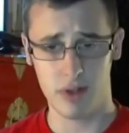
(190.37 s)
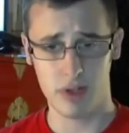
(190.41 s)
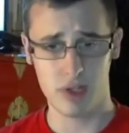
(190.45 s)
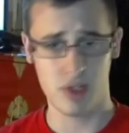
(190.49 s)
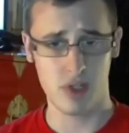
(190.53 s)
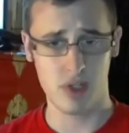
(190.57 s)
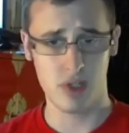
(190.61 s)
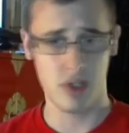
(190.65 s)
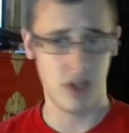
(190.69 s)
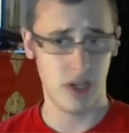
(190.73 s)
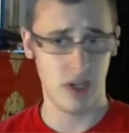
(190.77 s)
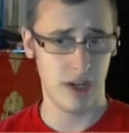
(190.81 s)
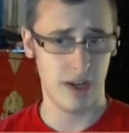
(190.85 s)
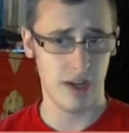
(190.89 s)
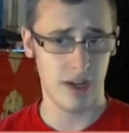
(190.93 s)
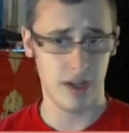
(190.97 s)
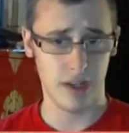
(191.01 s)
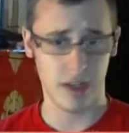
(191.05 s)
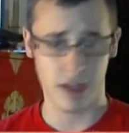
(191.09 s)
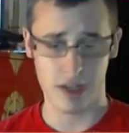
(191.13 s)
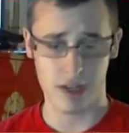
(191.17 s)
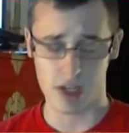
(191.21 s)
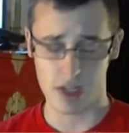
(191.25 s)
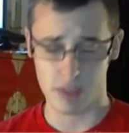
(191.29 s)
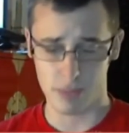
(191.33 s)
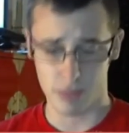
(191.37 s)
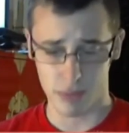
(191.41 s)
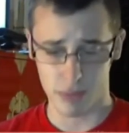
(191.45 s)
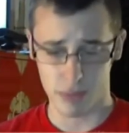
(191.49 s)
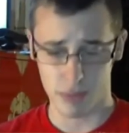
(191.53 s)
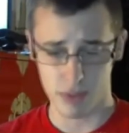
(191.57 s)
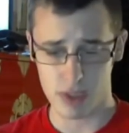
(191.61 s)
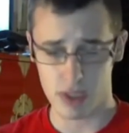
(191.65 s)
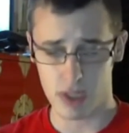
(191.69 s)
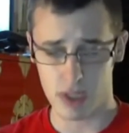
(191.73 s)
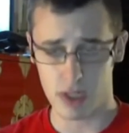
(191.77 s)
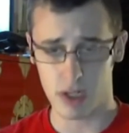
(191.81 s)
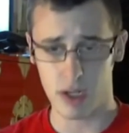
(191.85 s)
because you needed the
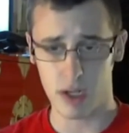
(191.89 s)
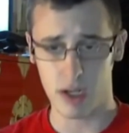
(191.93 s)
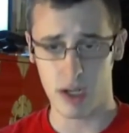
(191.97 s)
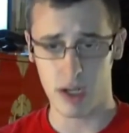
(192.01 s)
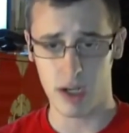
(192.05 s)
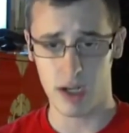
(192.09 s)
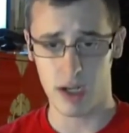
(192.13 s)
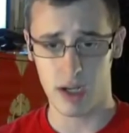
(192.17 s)
explosions